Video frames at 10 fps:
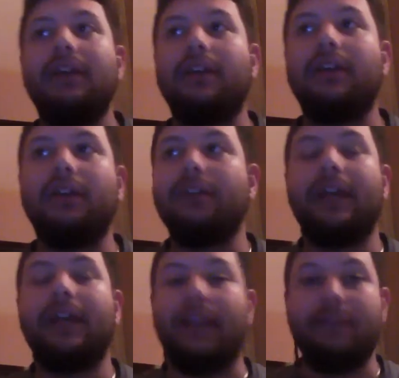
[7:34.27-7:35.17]
You know,
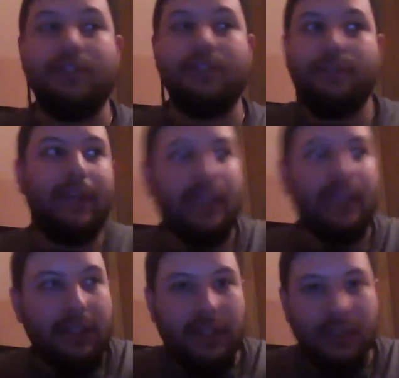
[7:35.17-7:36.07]
it, it was just
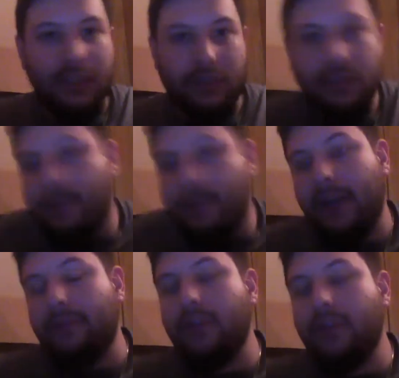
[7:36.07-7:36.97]
being a douchebag
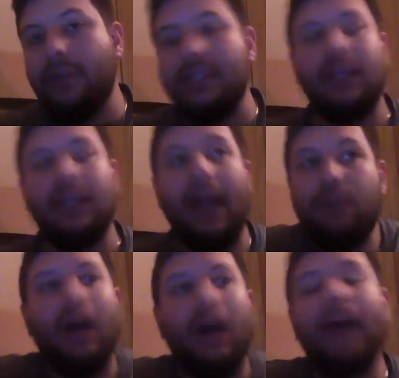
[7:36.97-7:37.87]
for no reason. I
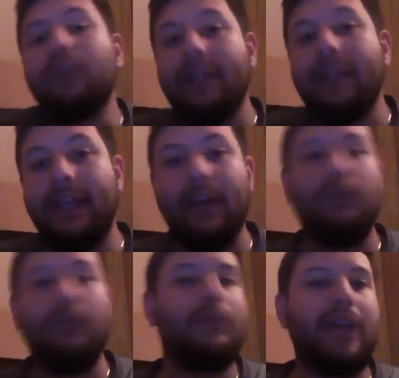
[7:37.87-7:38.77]
don't I don't get
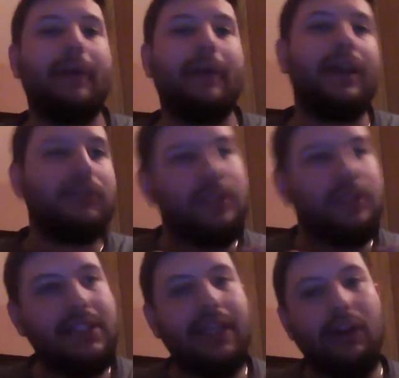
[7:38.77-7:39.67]
what was happening. I don't
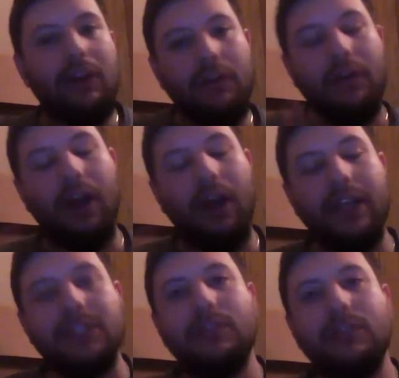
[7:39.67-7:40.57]
see an
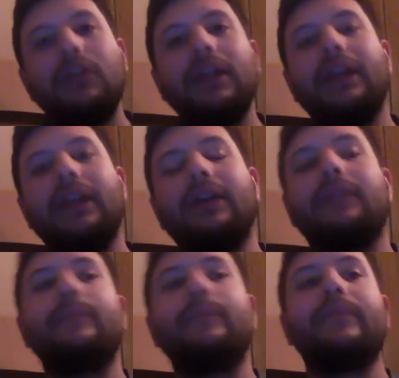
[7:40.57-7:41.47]
overarching story
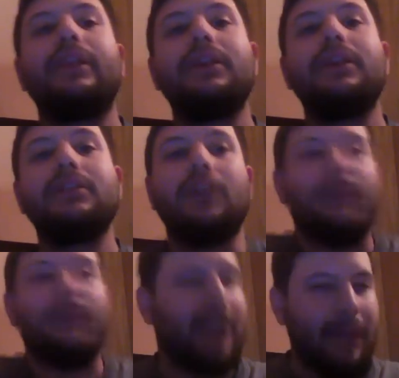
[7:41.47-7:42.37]
here. So to
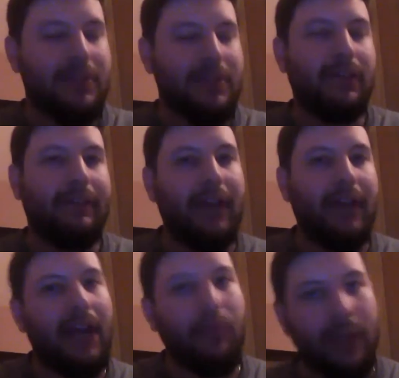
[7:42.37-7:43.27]
me, the episode felt
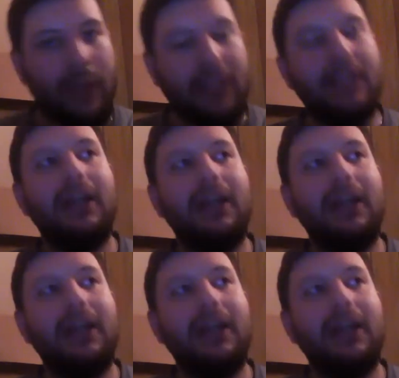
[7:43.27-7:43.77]
kind of weak.